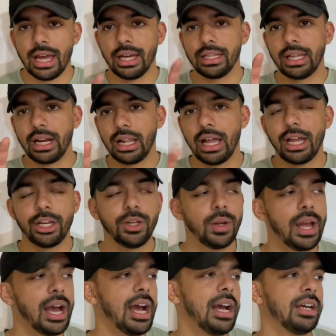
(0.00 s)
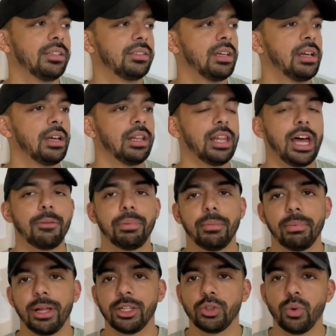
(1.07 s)
that a lot of you guys, a lot of
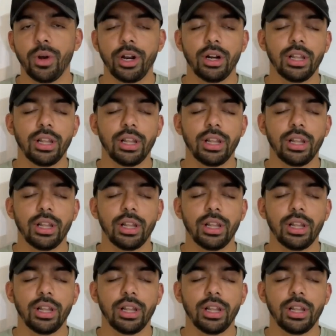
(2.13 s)
people on Twitter,